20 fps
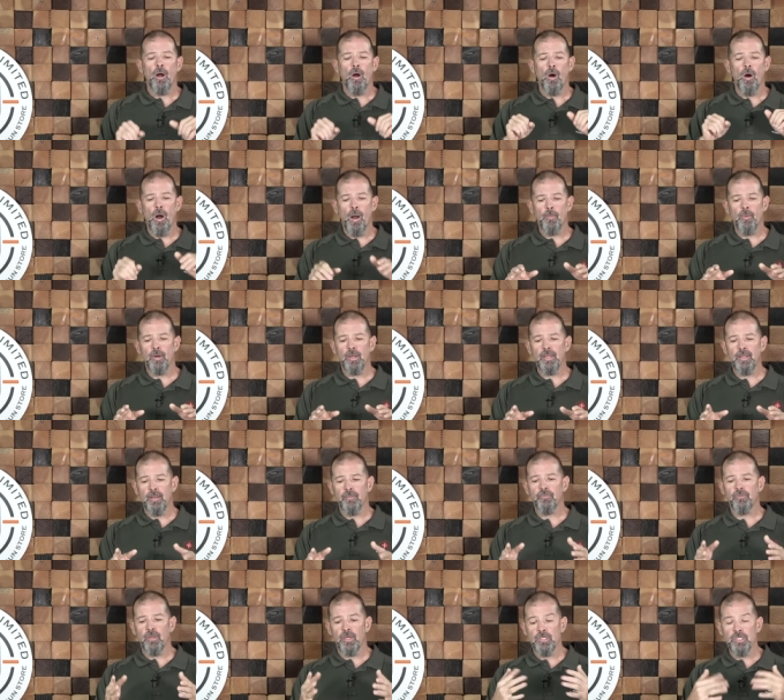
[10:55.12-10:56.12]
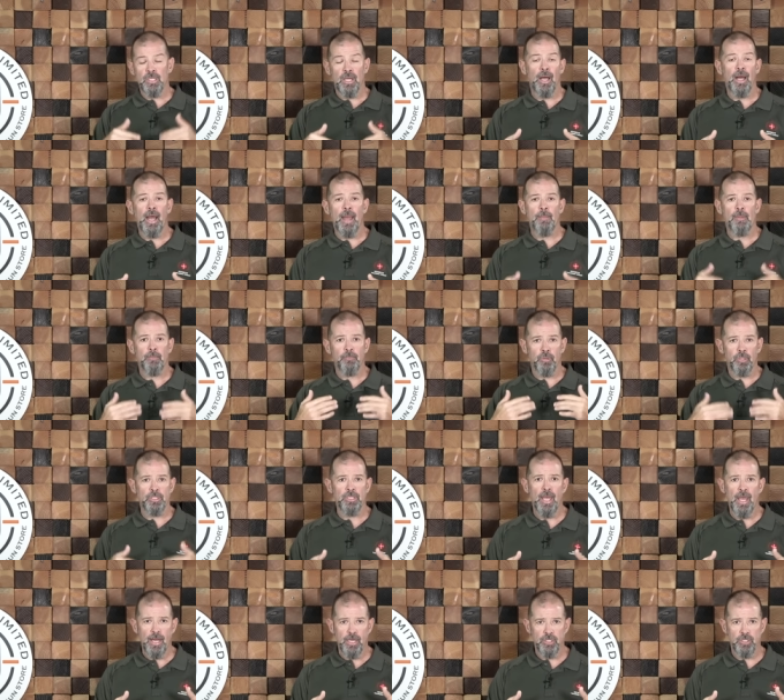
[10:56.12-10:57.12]
Armor gives us time and
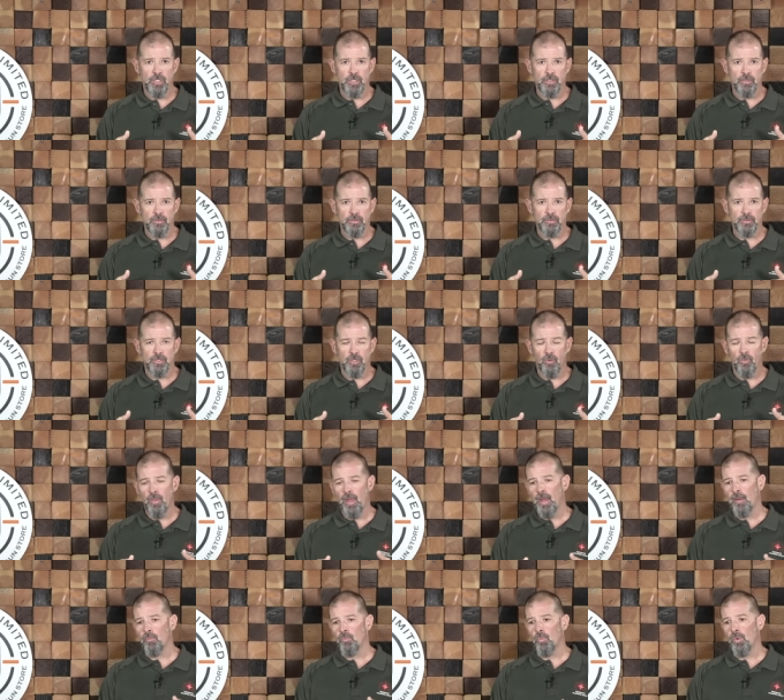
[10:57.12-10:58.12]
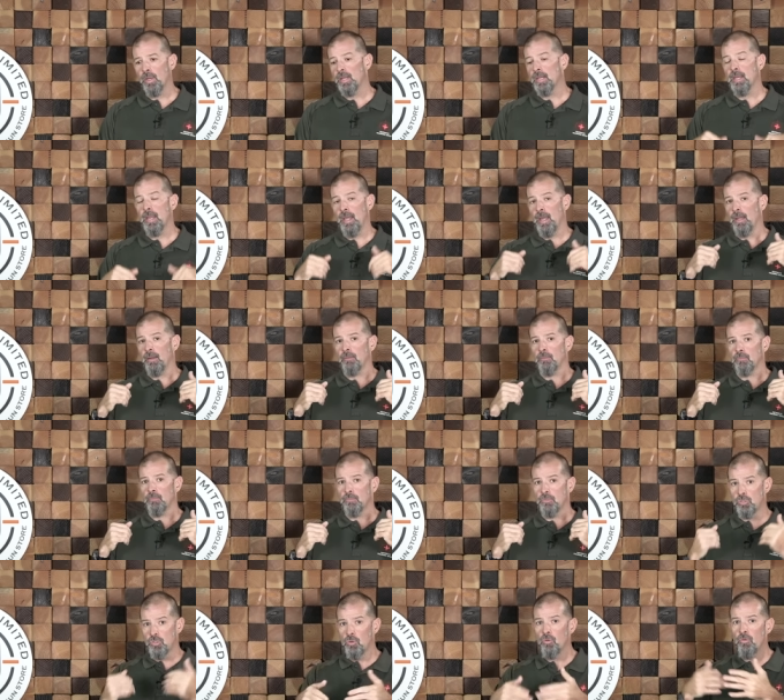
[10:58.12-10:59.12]
protection so that we can
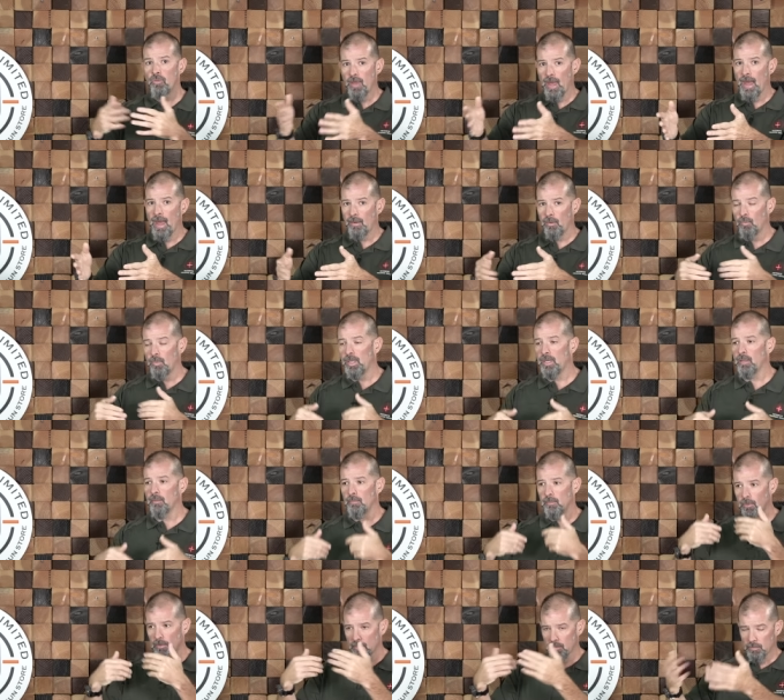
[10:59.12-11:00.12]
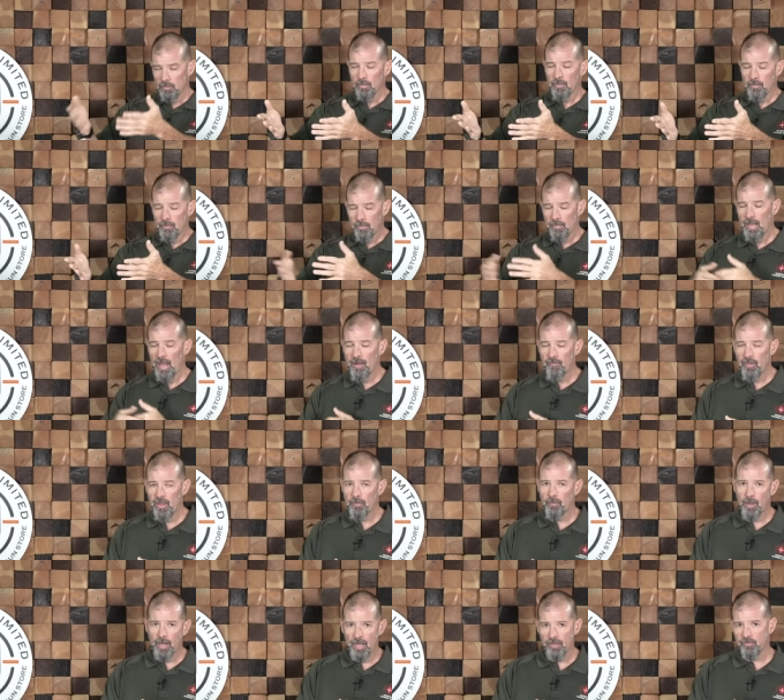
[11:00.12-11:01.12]
do that. We can have
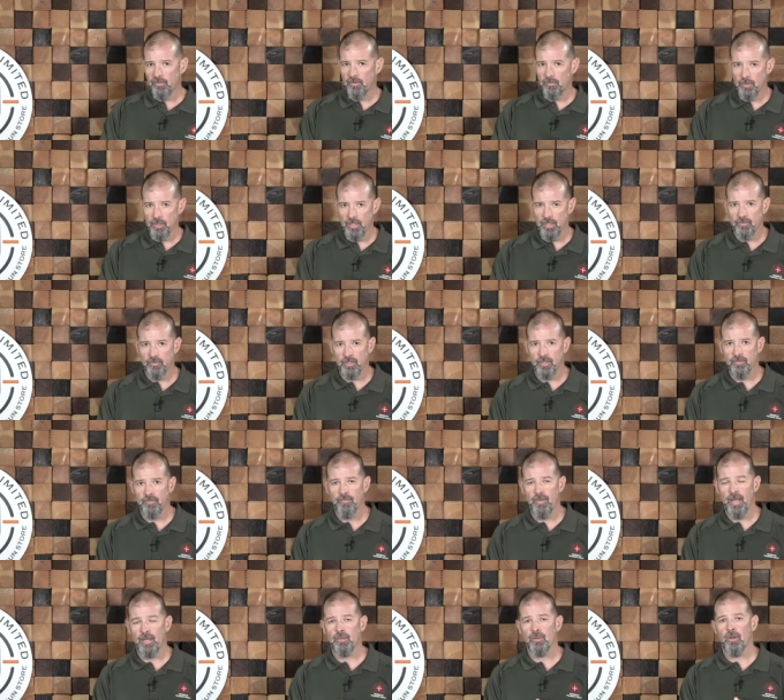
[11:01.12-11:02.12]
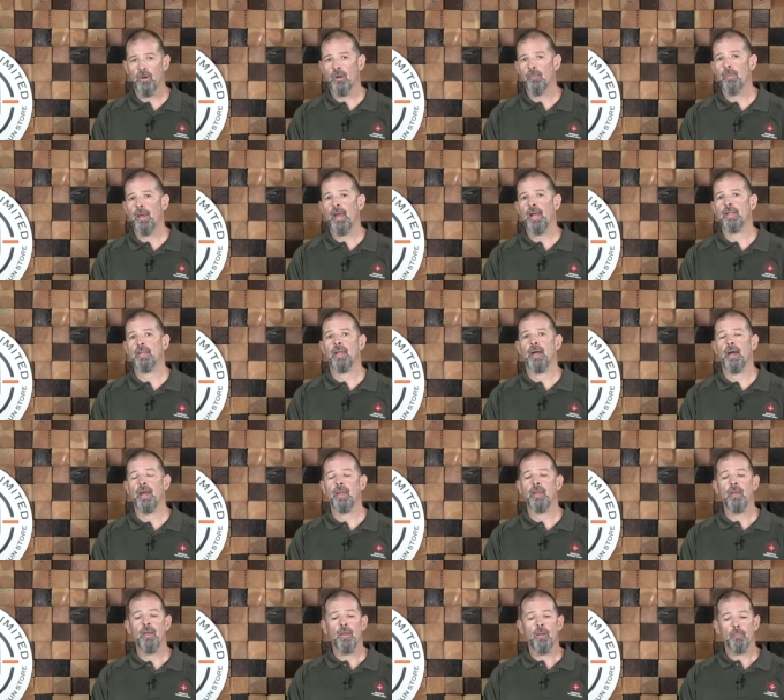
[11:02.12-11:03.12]
that positive ballistic effect on our bad guy.
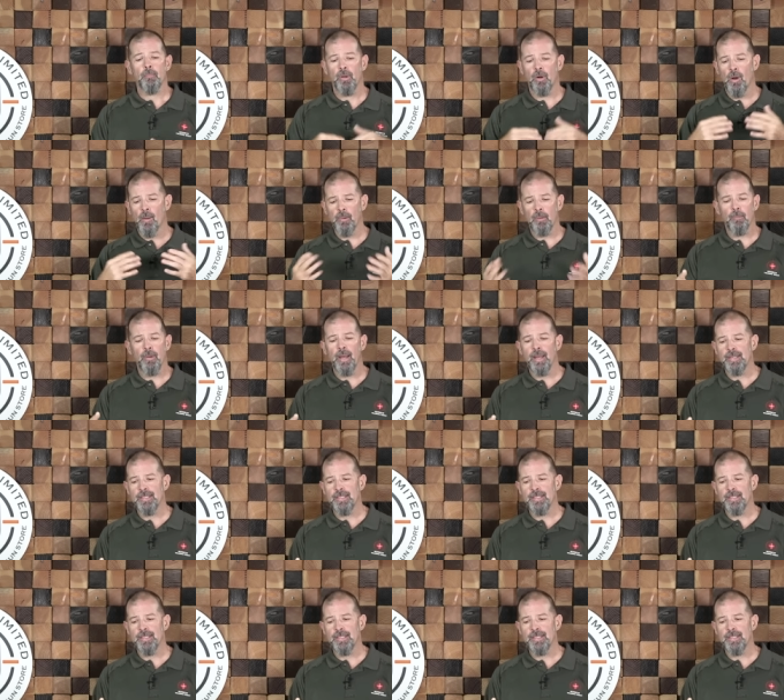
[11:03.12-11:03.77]
But armor by